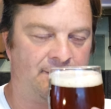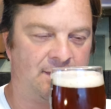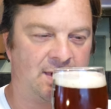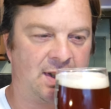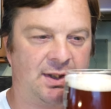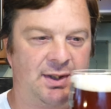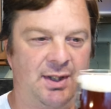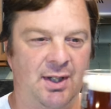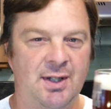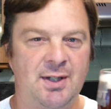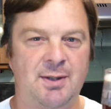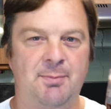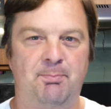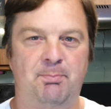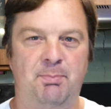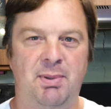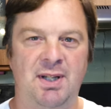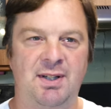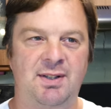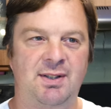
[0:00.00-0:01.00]
A nice
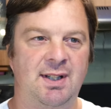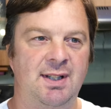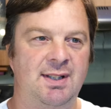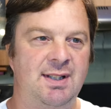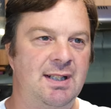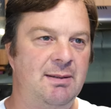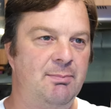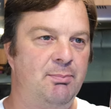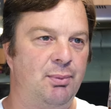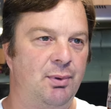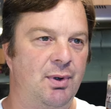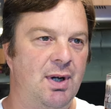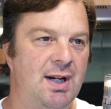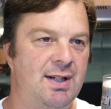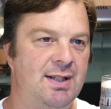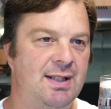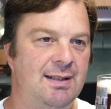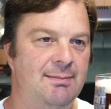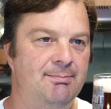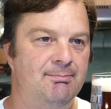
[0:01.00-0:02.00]
biscuity,
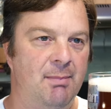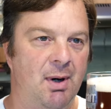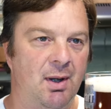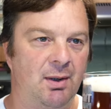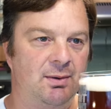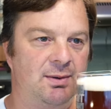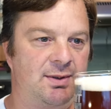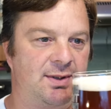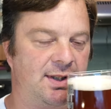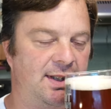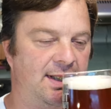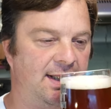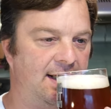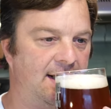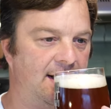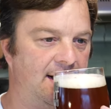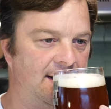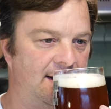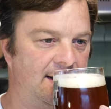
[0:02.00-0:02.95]
bready, malty,